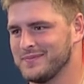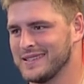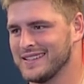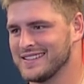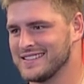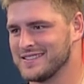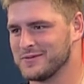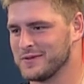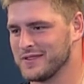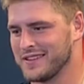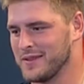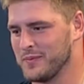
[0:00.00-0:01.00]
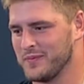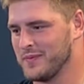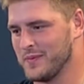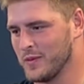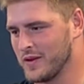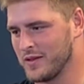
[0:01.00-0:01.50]
Because he's one of
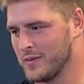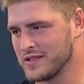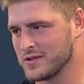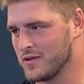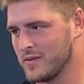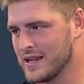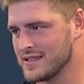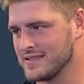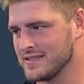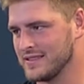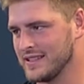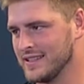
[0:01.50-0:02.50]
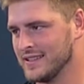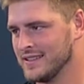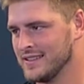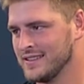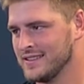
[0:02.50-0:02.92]
the best quarterbacks in this league.